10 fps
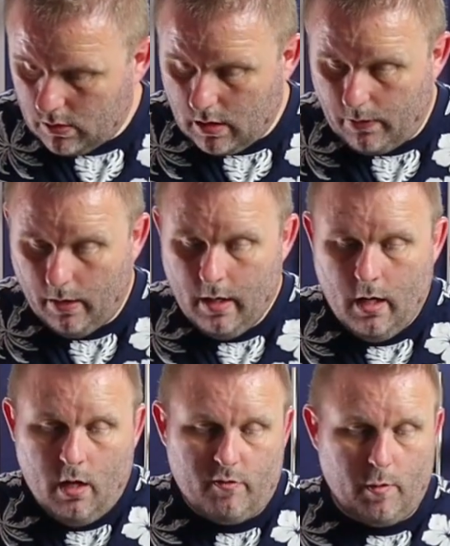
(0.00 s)
So
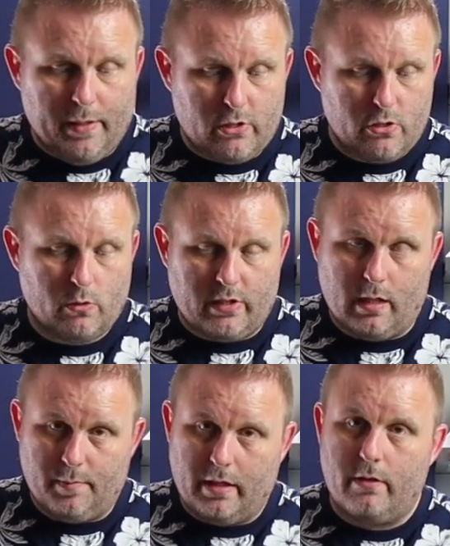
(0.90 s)
from the pictures you'll see
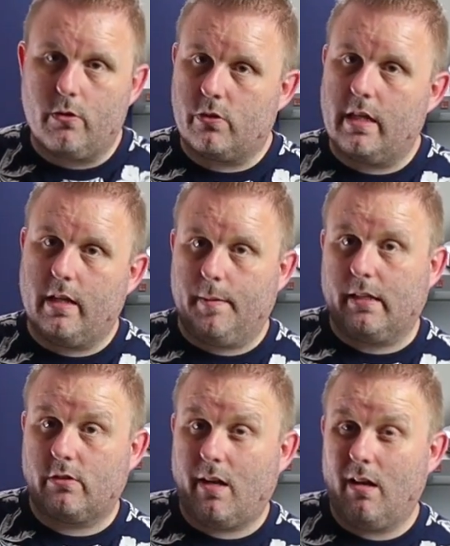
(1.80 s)
in a minute, you'll see that I'm
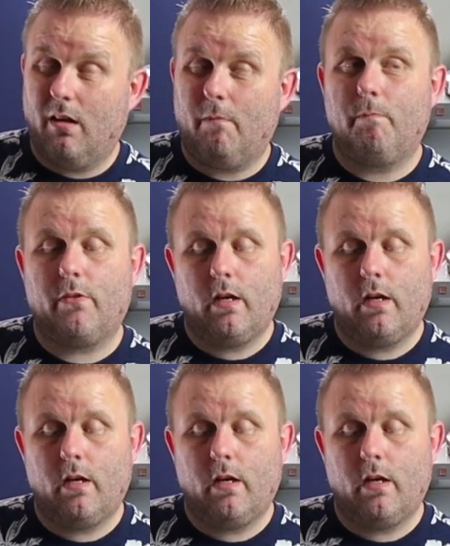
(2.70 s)
outside a lot.